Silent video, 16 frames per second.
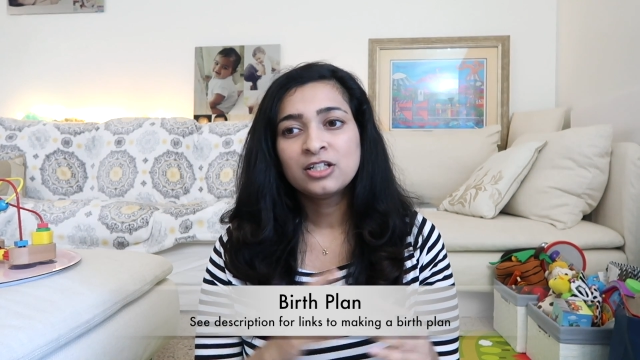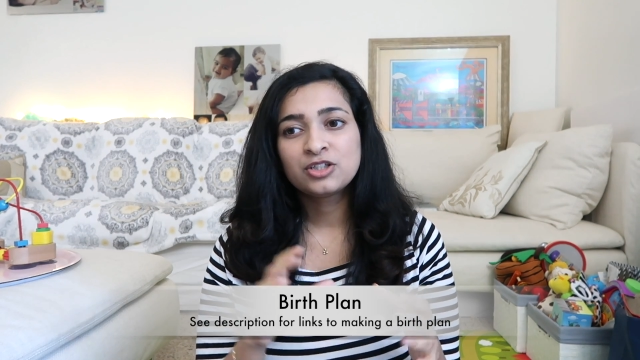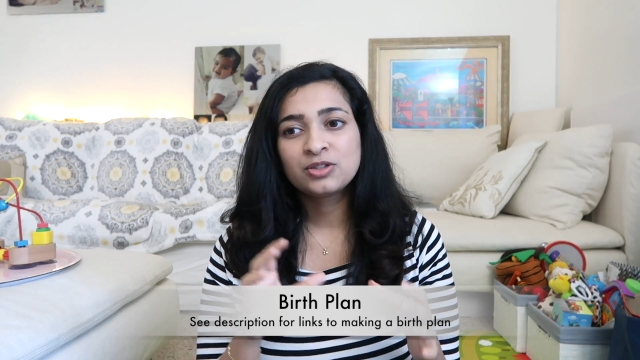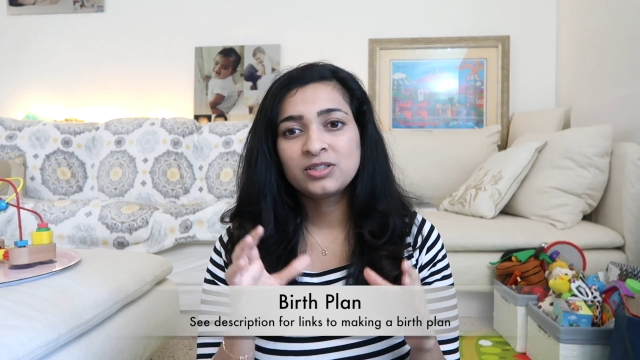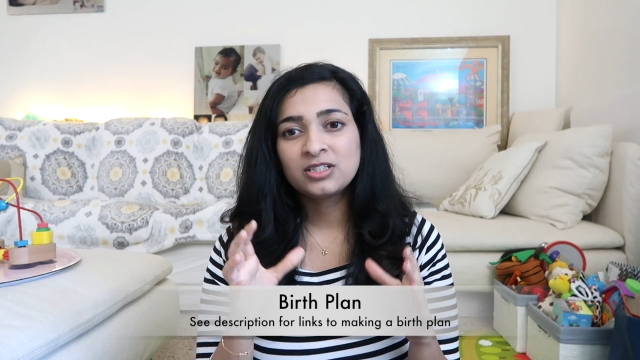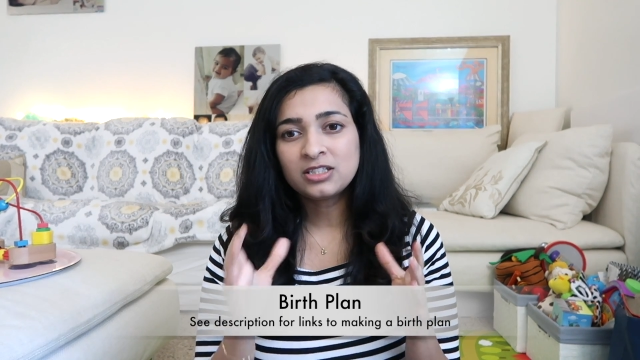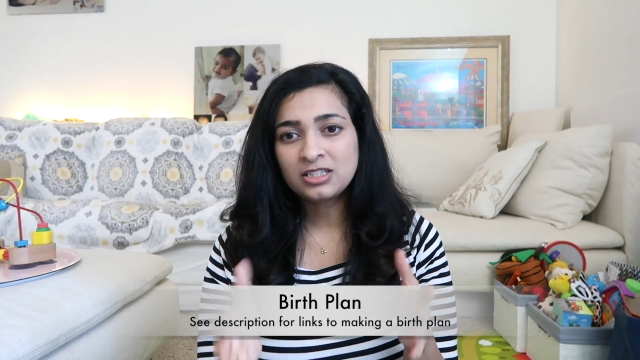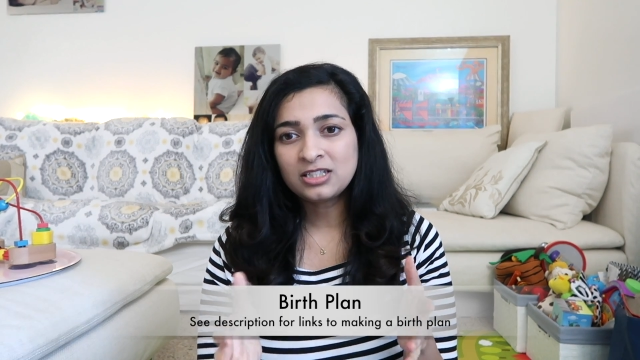
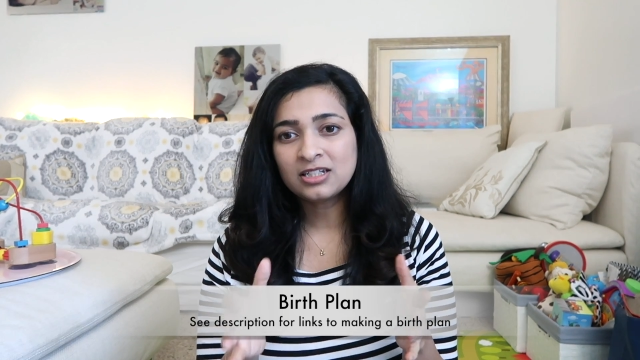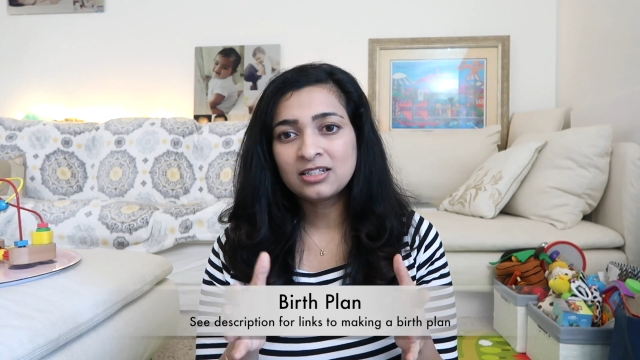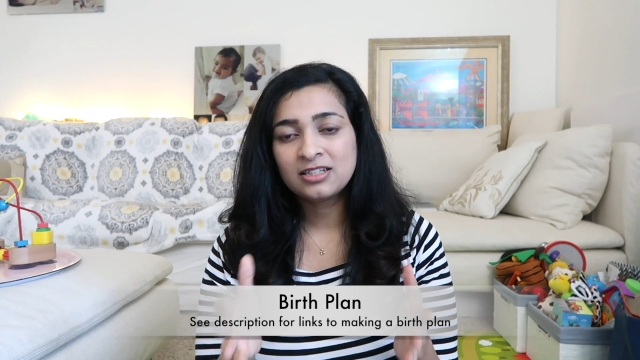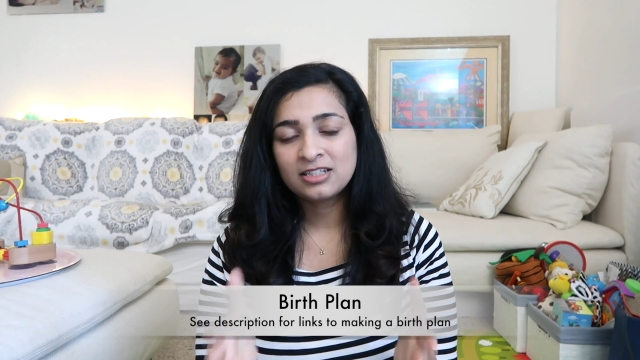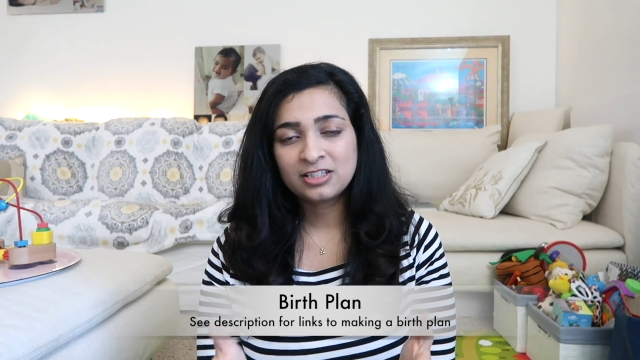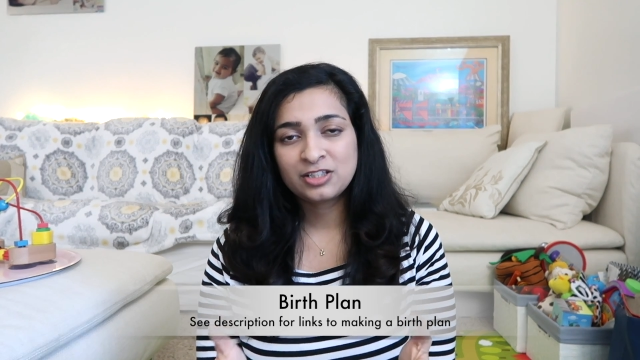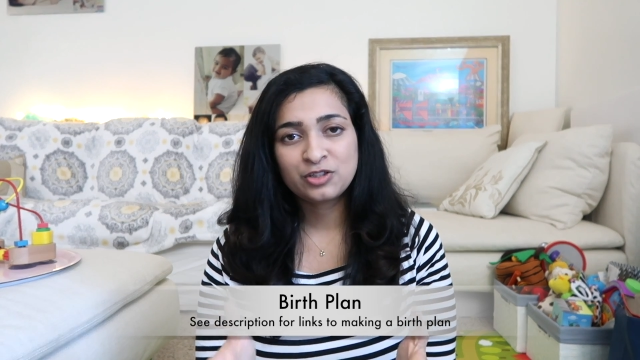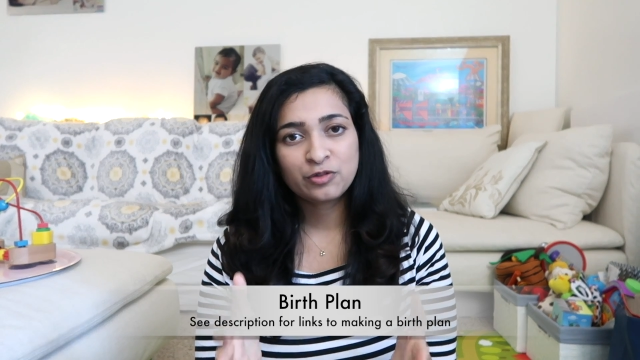So just a
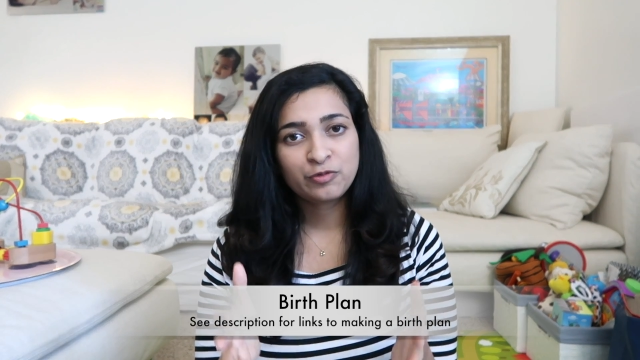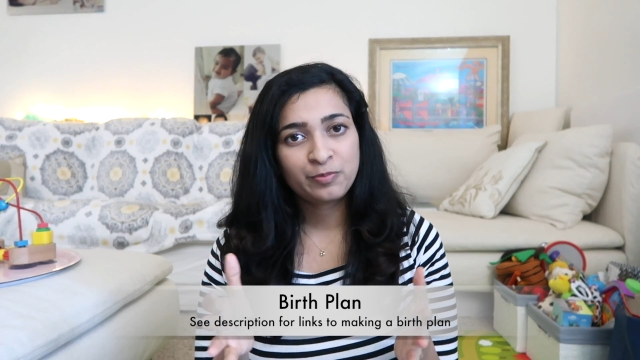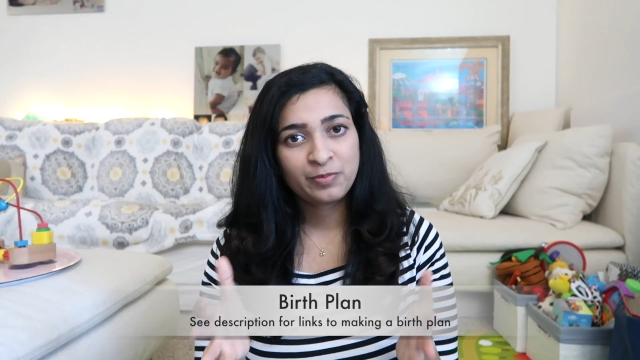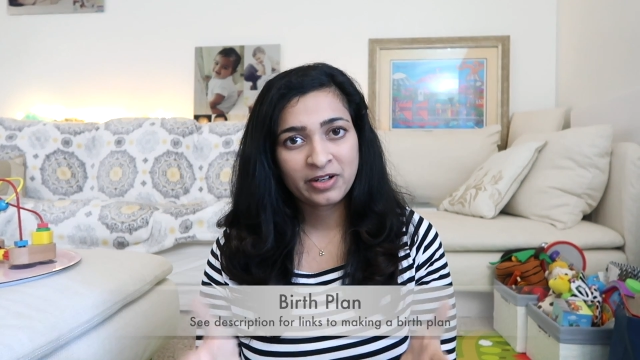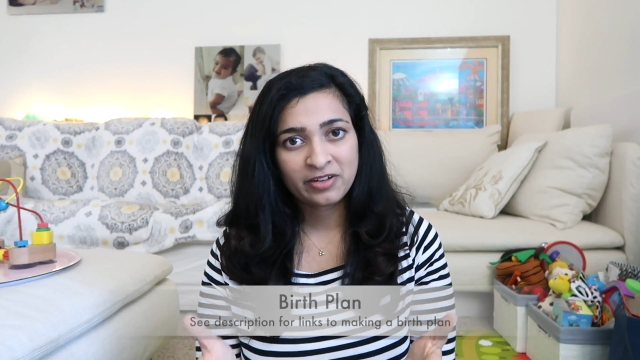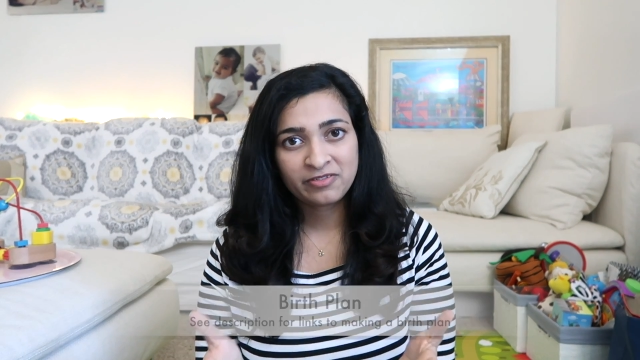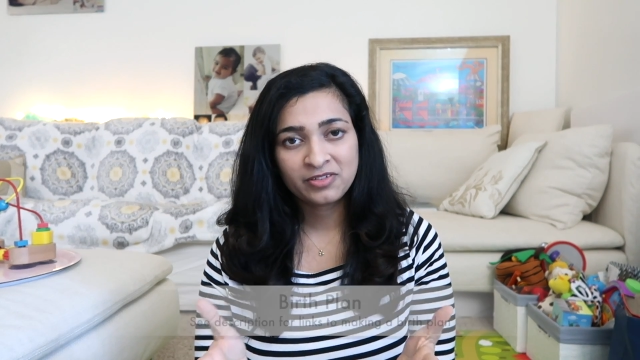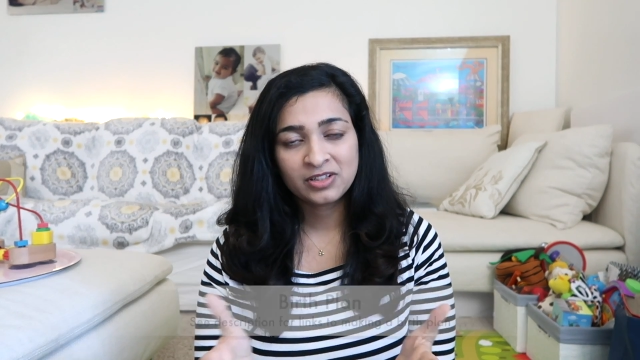list of
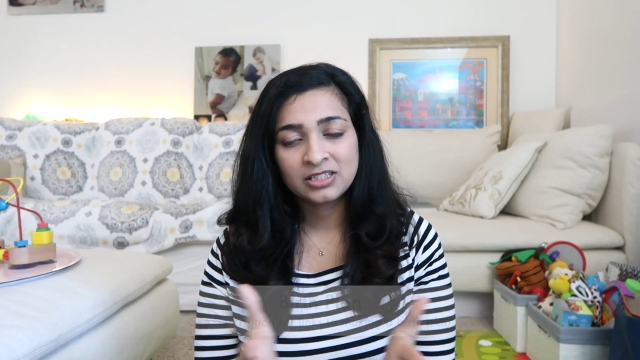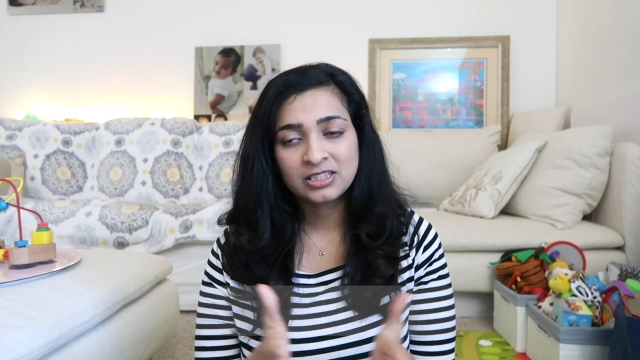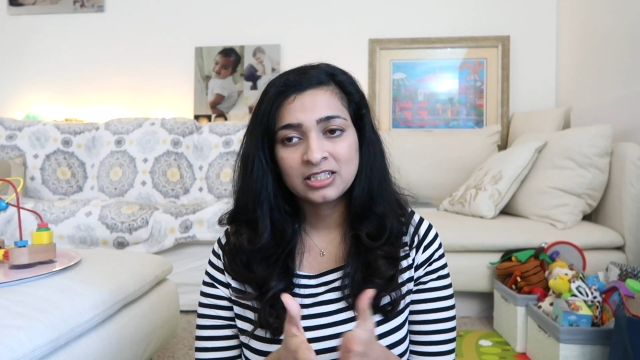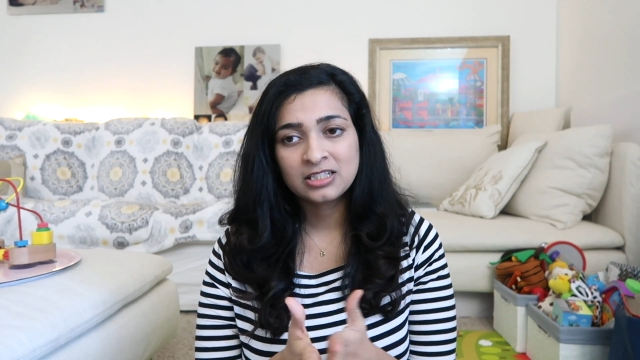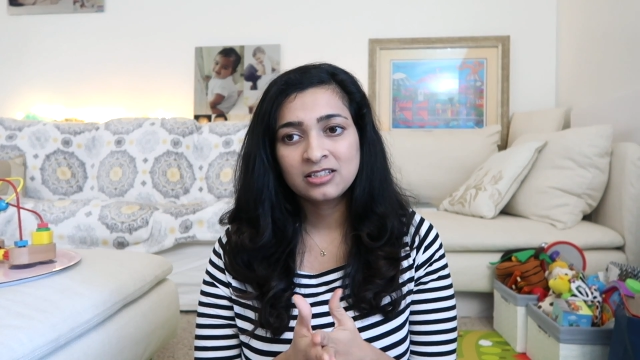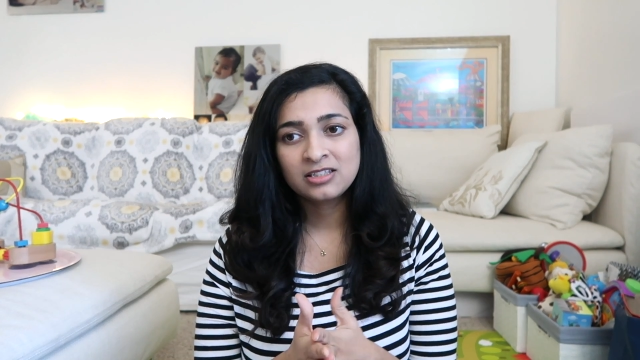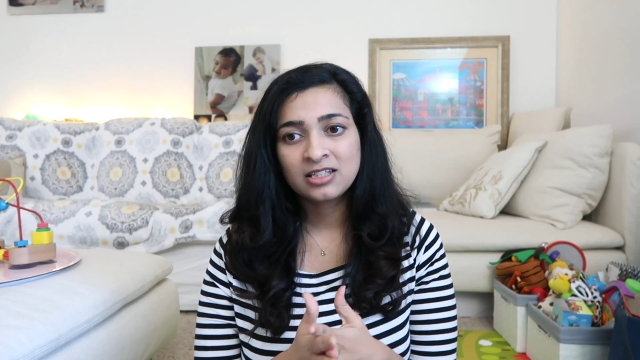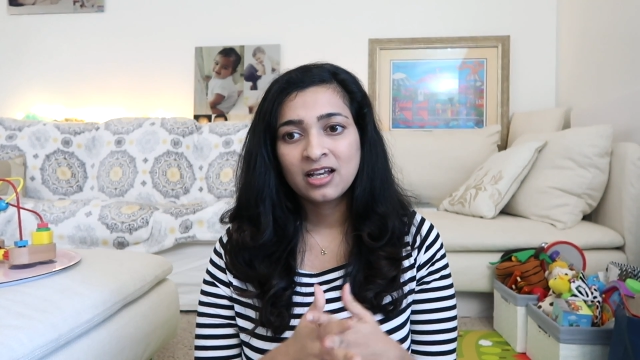
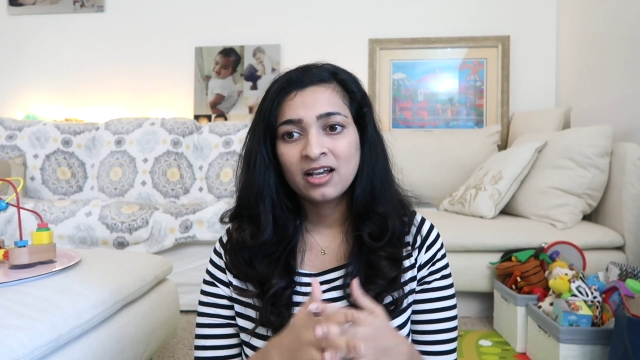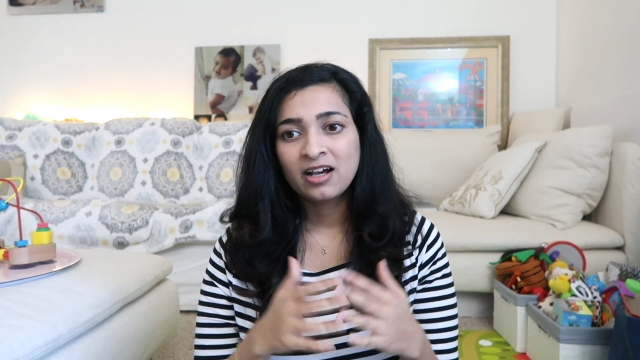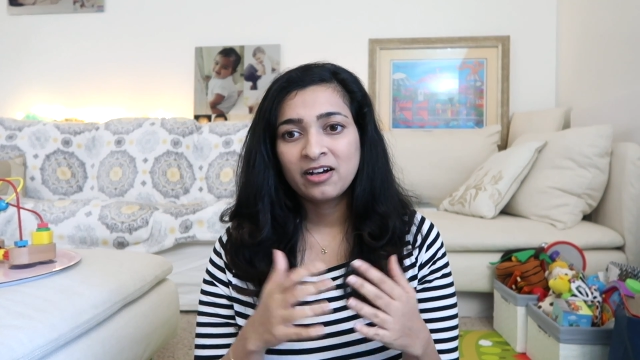preferences.